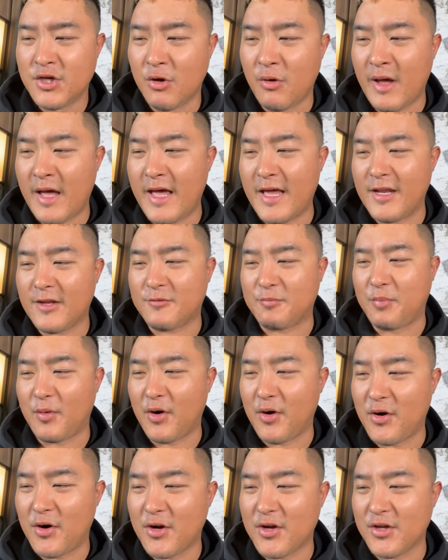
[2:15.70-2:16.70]

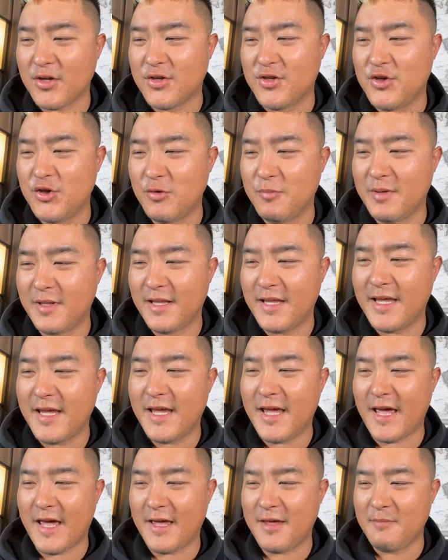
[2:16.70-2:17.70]
Johannesburg,
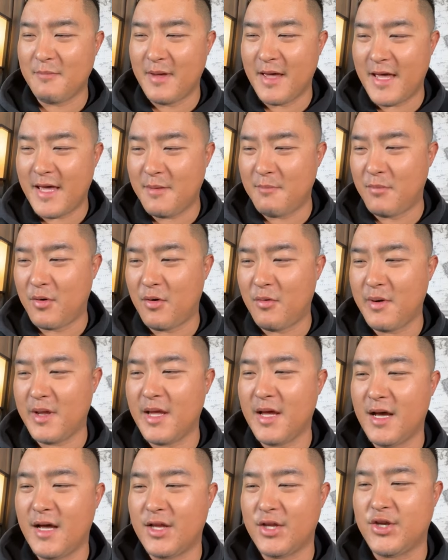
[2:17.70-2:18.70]
Jubilee, amen.
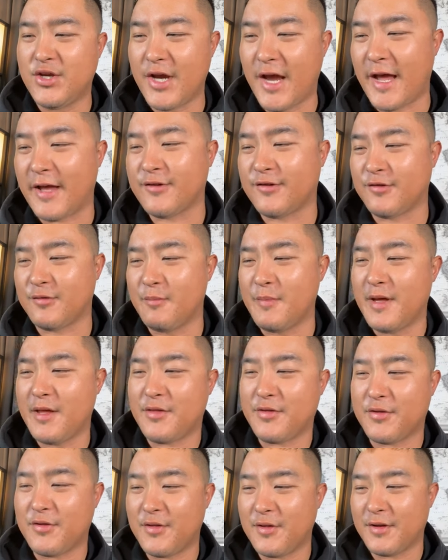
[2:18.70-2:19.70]
Maria, Jack
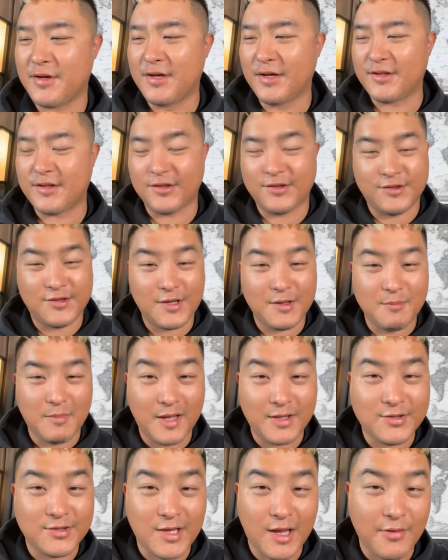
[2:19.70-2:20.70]
Smith. Good to see
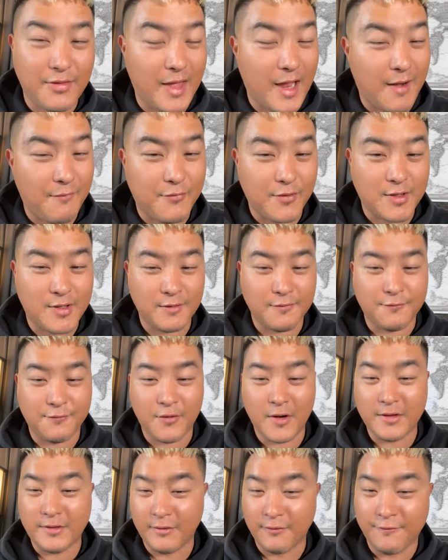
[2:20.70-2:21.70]
my South African
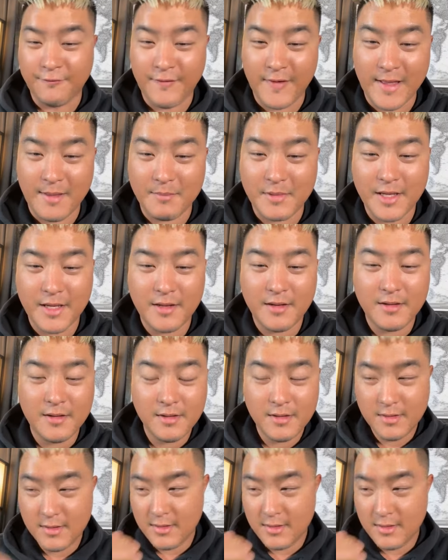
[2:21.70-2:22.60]
friends and family.